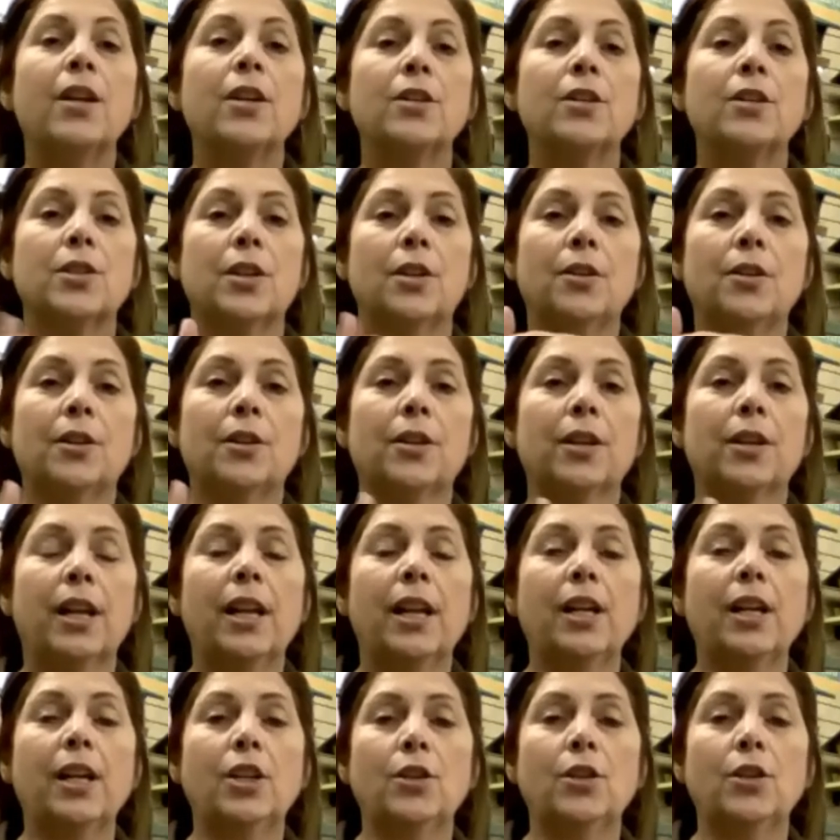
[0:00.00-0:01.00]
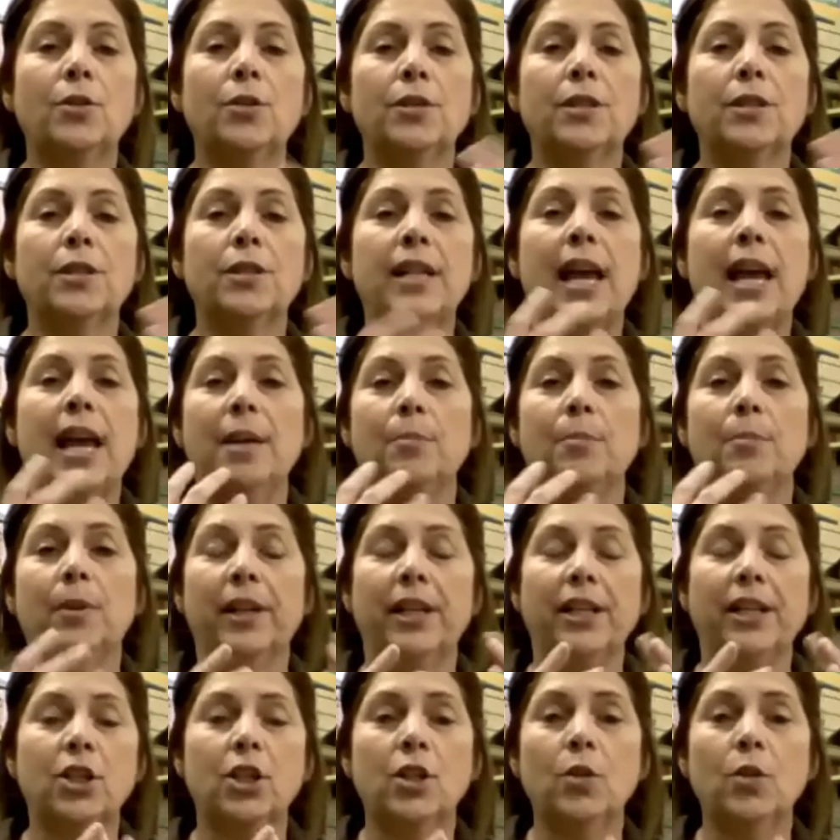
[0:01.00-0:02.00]
So you're going to use a
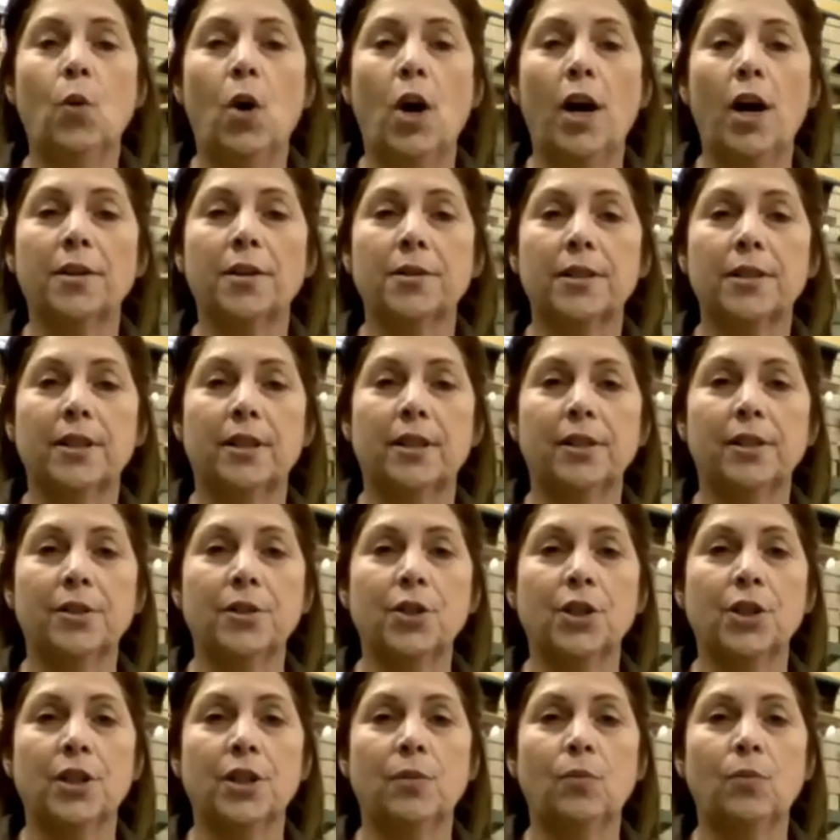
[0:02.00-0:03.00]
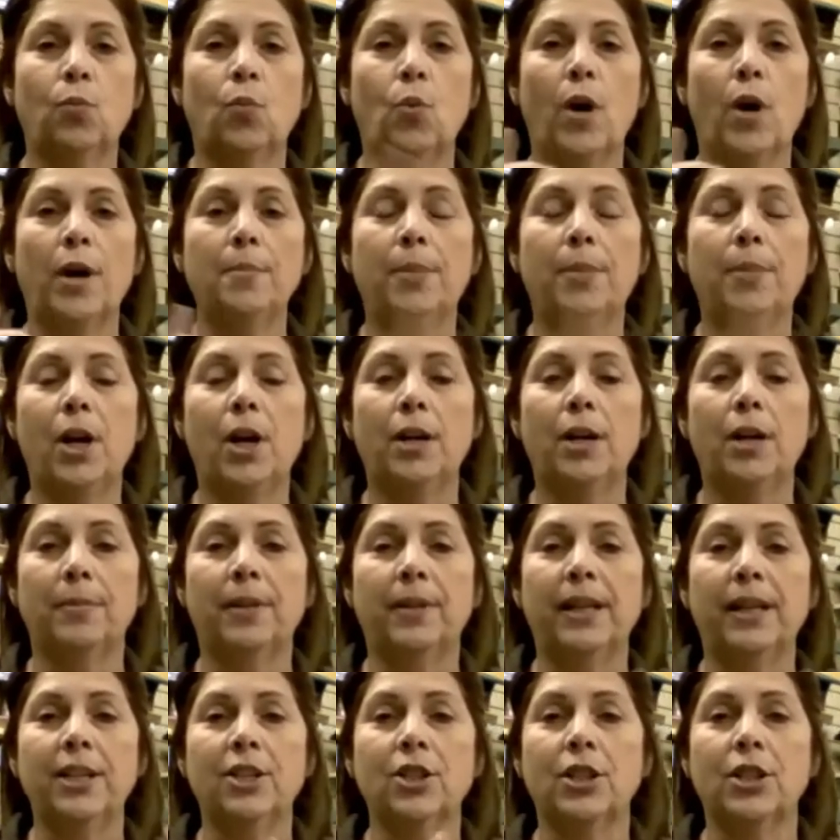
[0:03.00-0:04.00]
bleach and water solution, one part
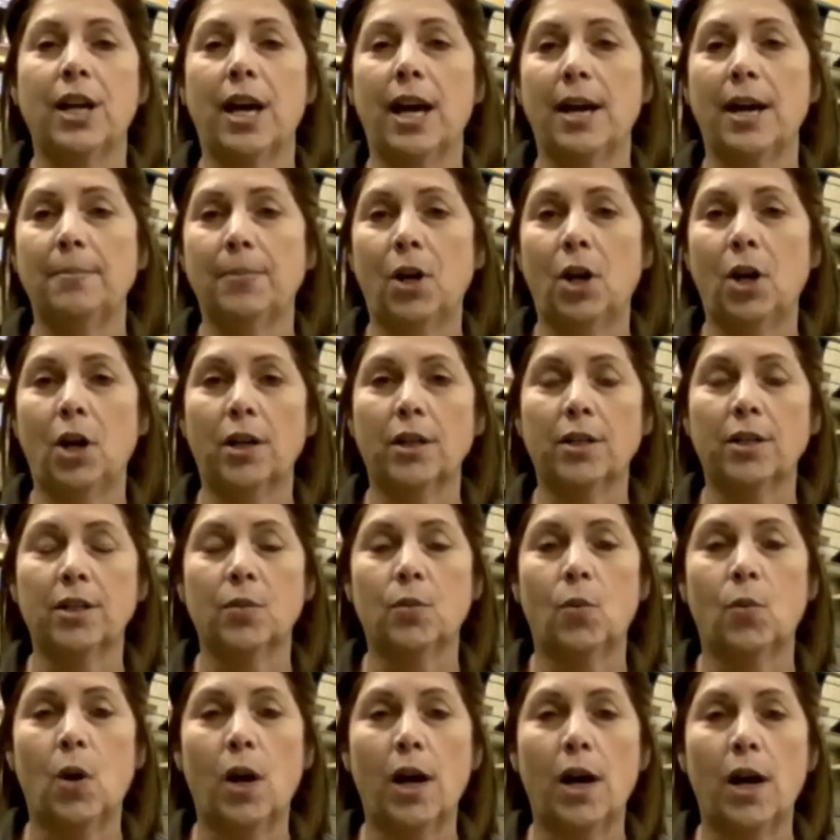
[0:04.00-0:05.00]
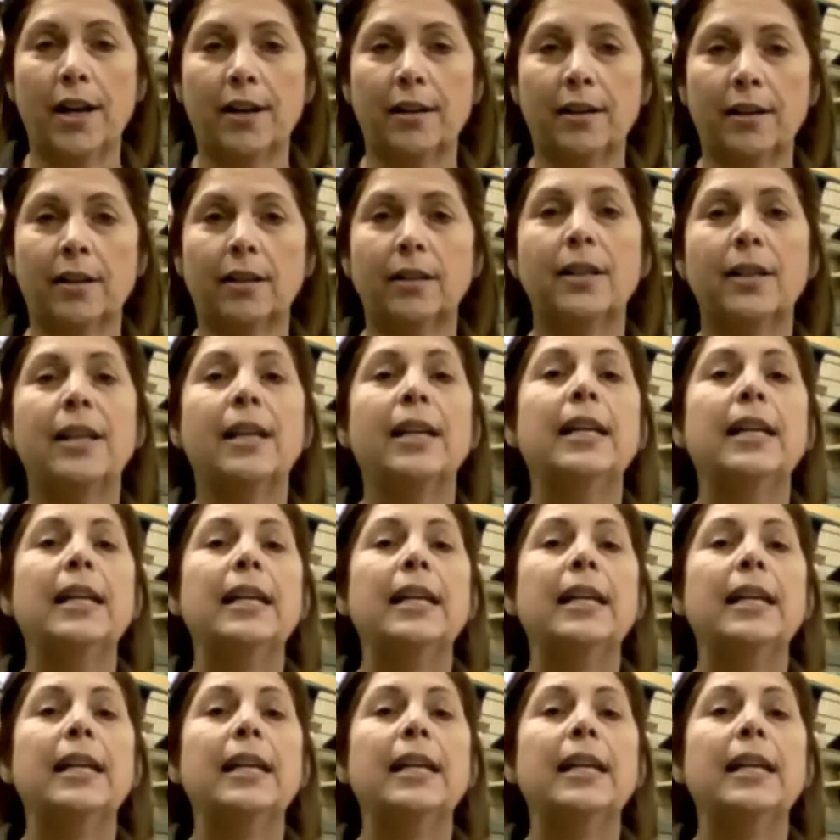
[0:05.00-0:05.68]
bleach, nine parts water,